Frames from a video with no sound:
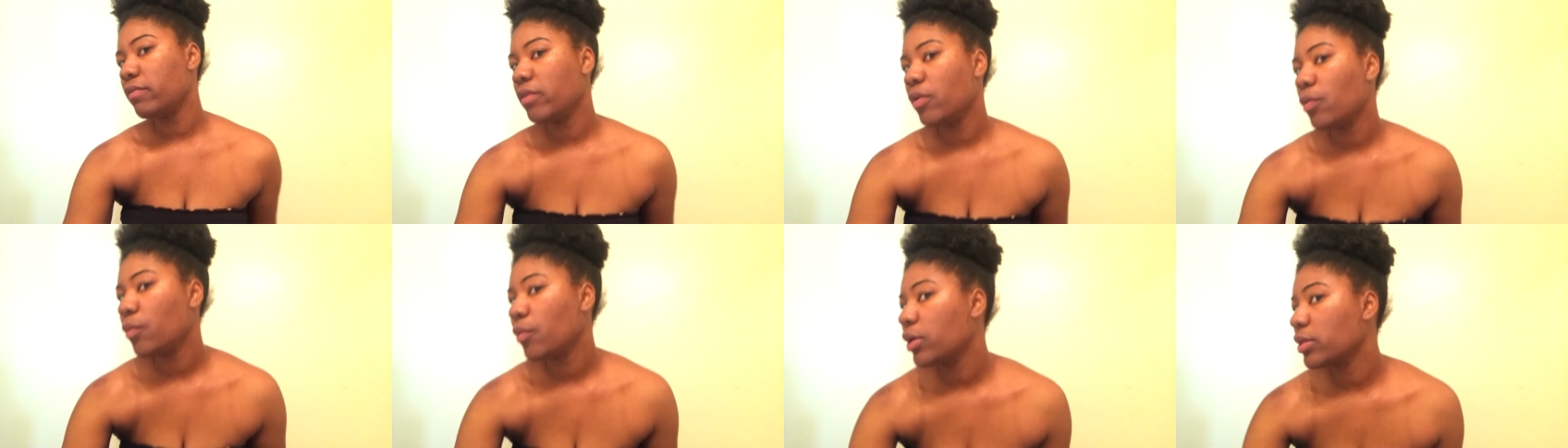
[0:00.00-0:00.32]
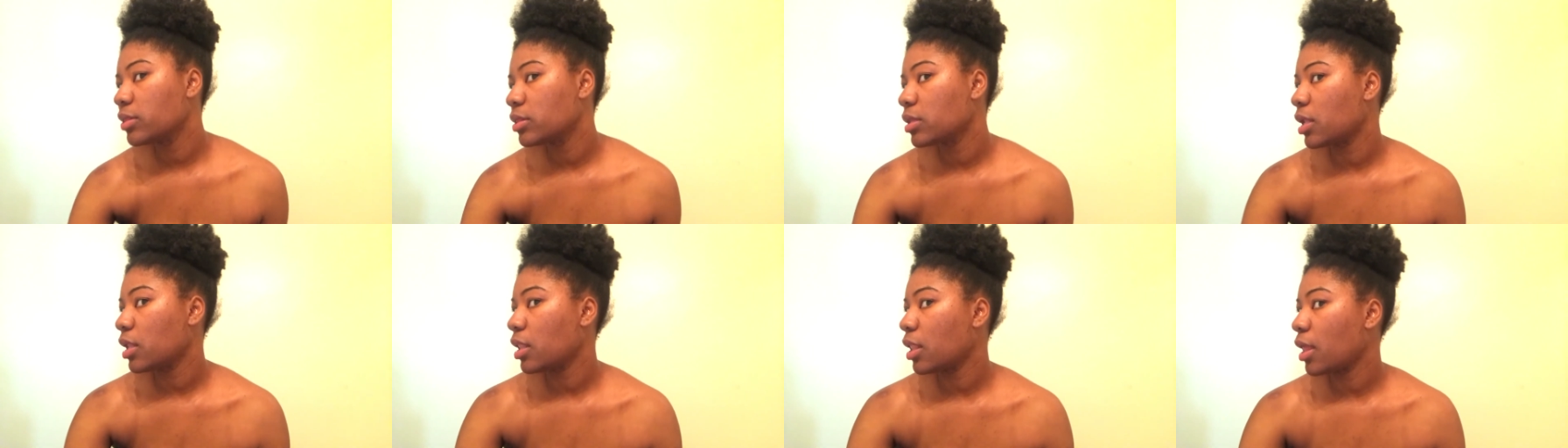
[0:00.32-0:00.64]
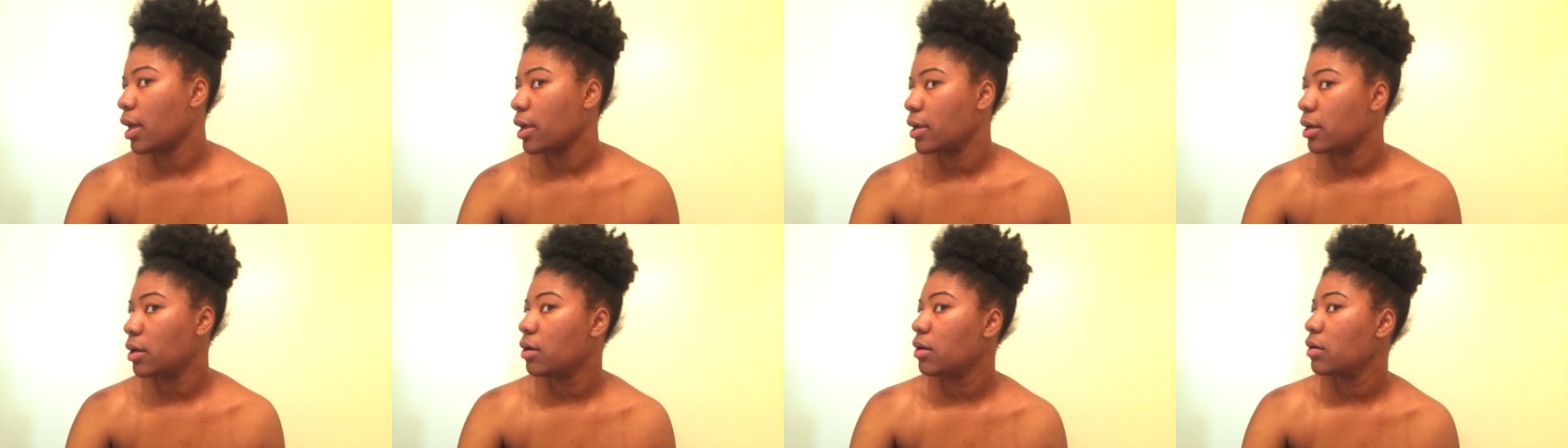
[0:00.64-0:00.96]
Even with
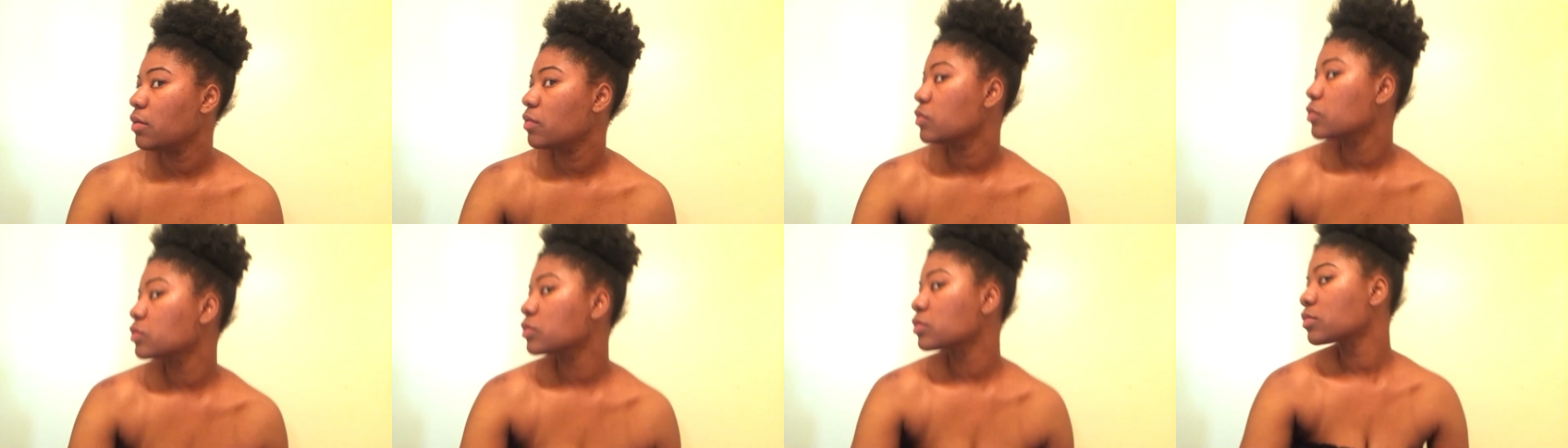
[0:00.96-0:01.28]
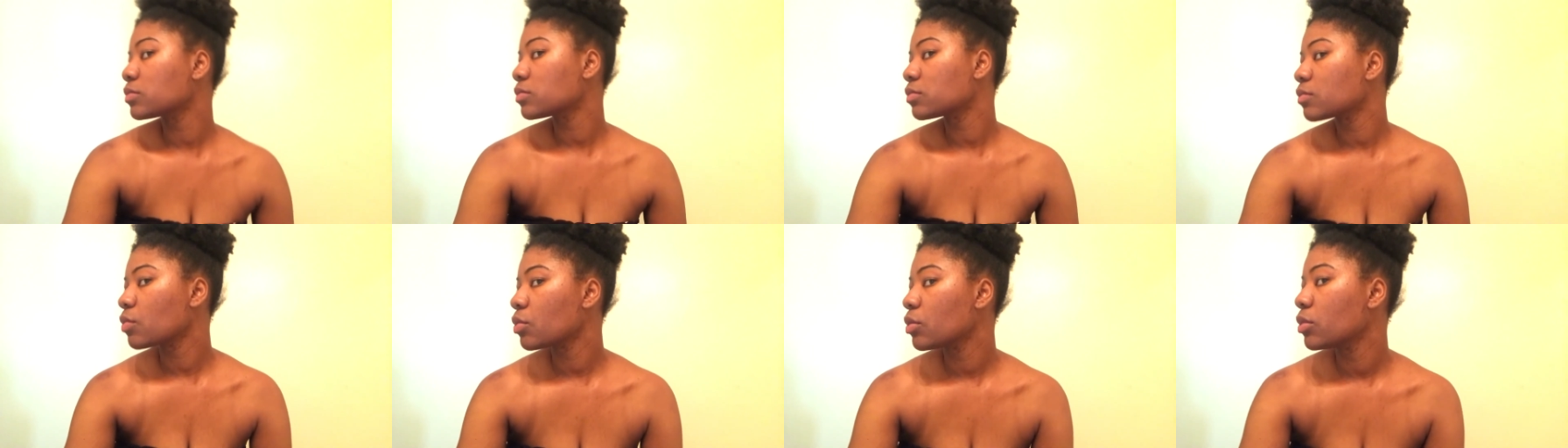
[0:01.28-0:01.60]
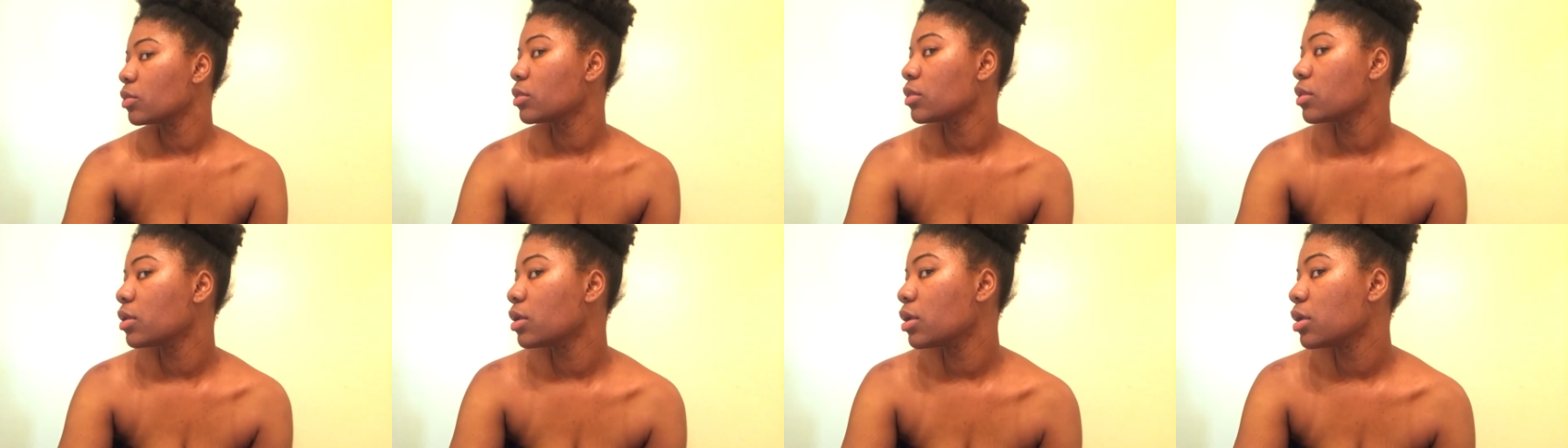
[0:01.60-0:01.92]
the light off,
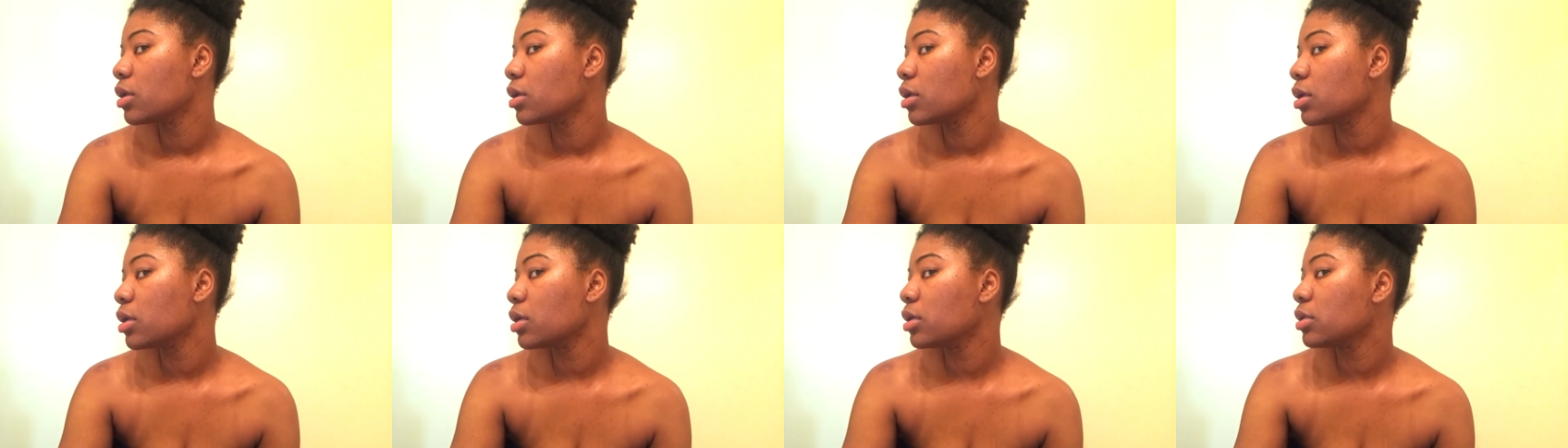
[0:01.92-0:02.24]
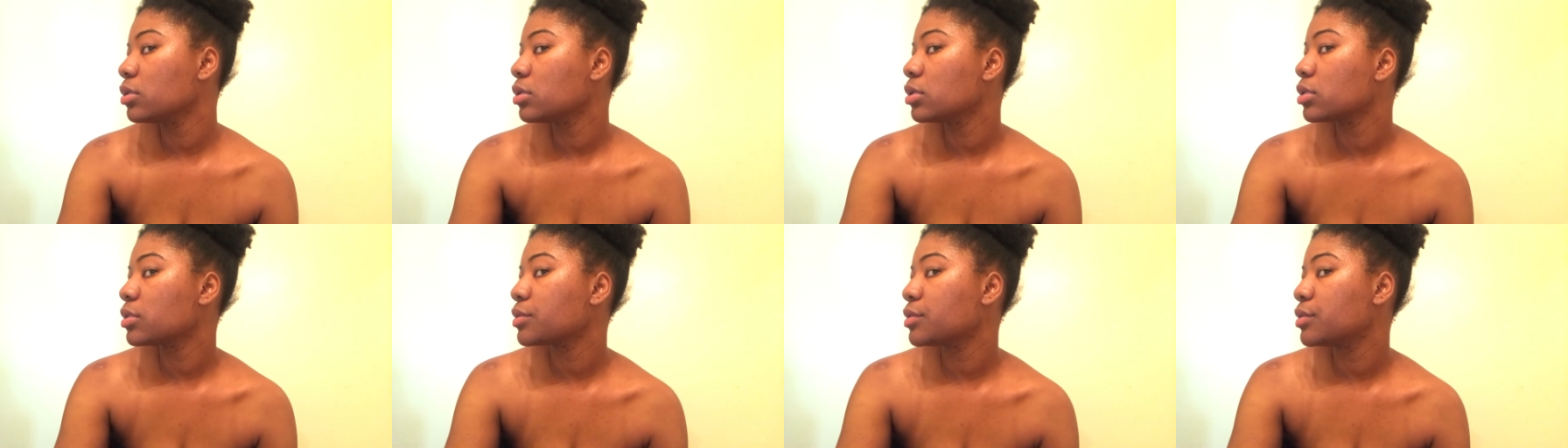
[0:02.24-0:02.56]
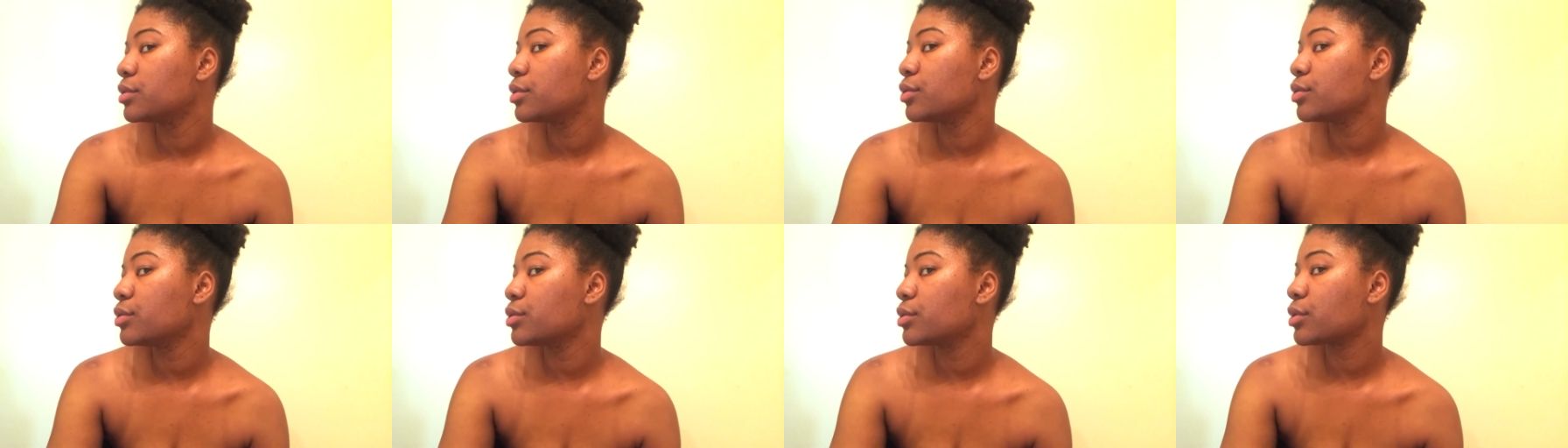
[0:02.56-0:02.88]
it
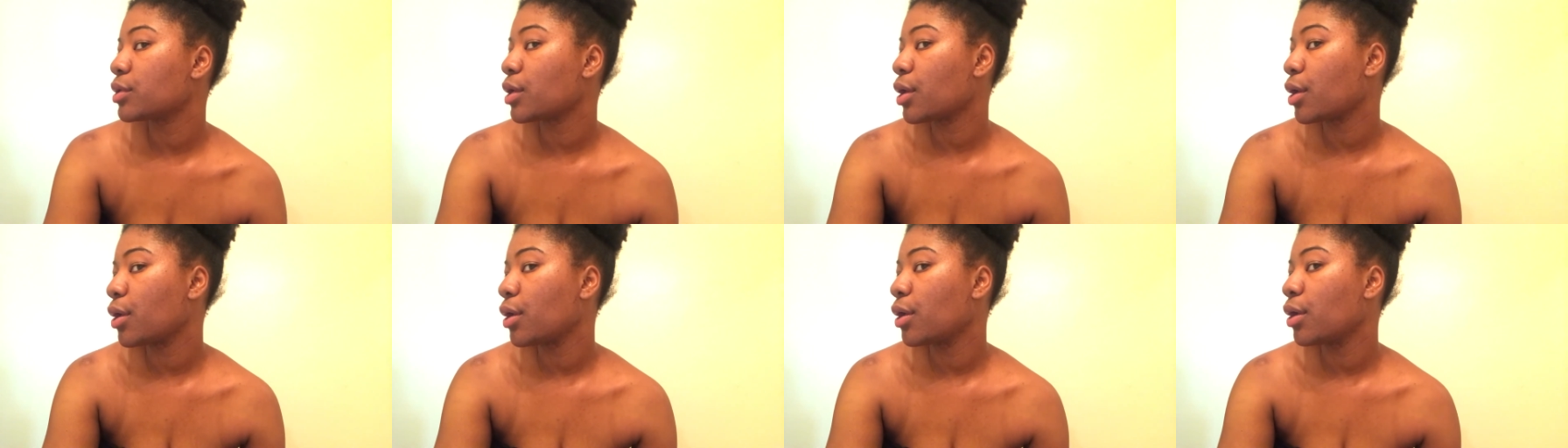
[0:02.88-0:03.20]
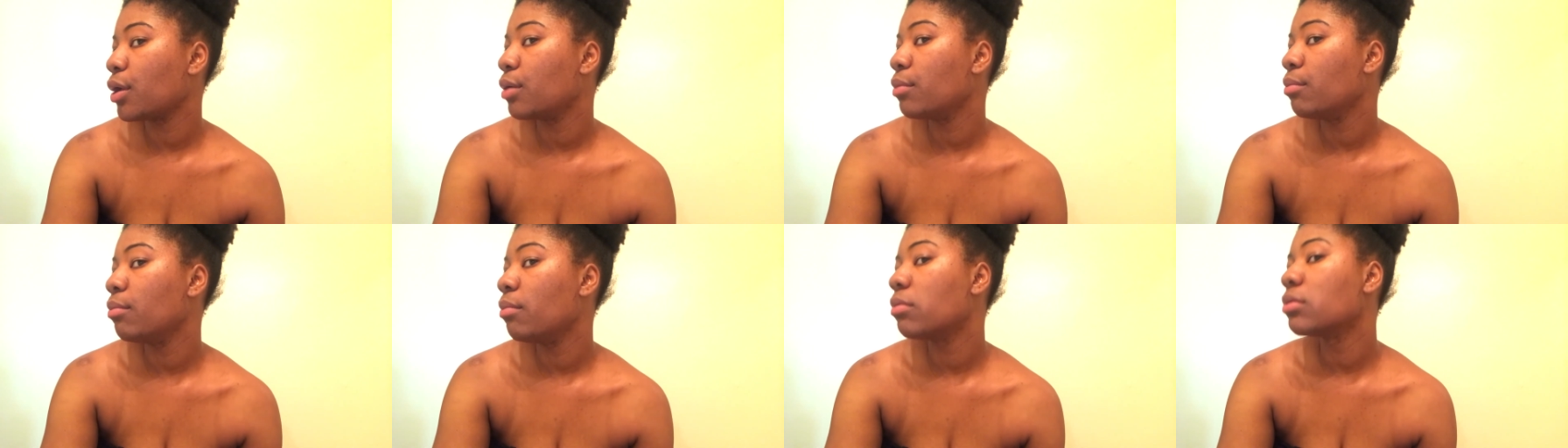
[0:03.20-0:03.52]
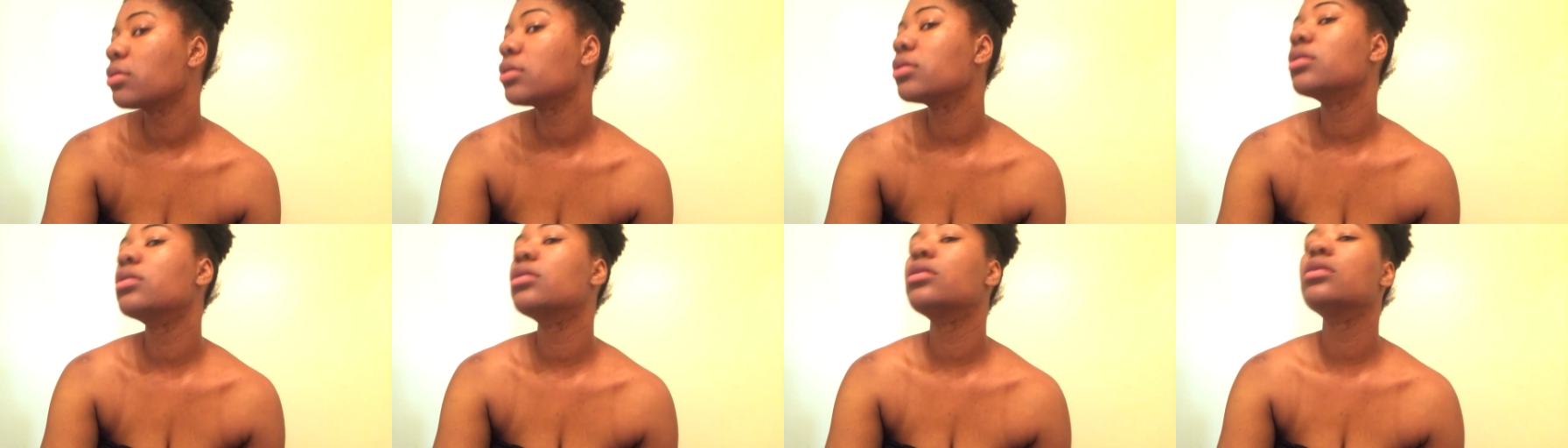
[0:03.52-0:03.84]
looks the
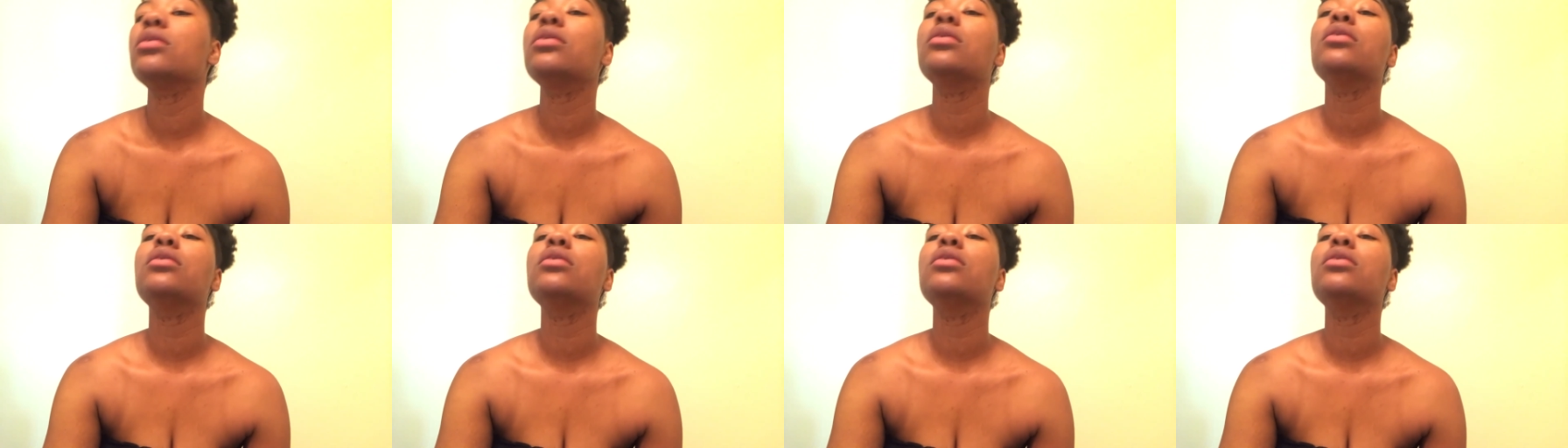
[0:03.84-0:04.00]
same.